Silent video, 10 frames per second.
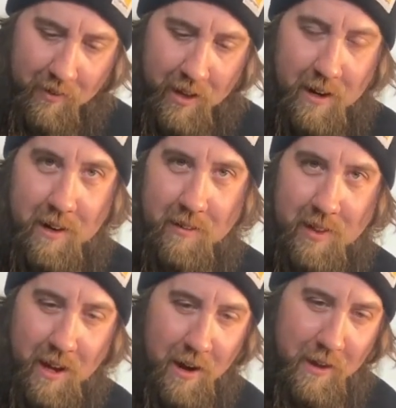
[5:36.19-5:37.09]
There is
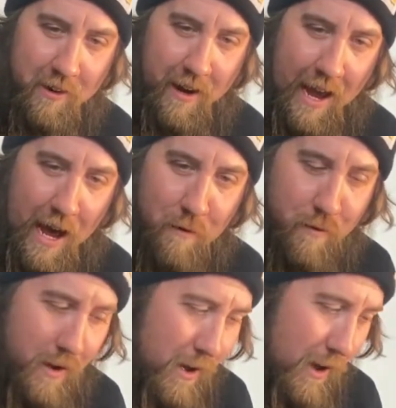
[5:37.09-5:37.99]
the other half
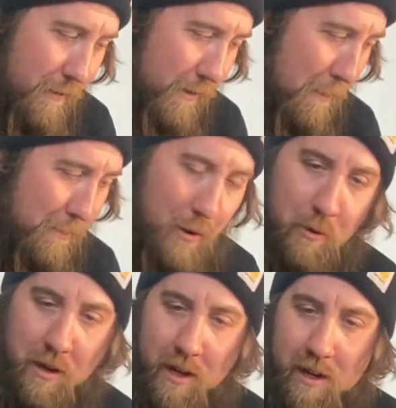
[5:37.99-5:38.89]
of our
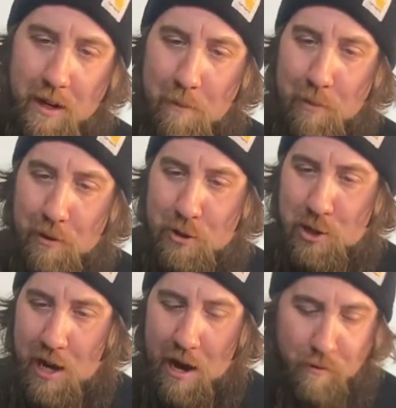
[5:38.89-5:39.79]
broken input
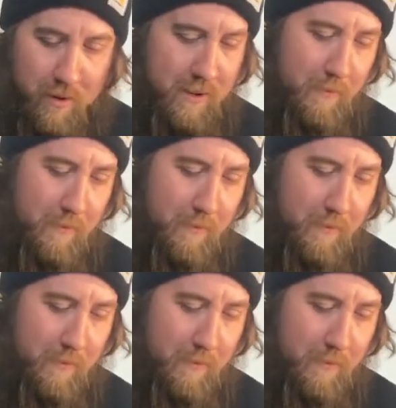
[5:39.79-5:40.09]
shaft.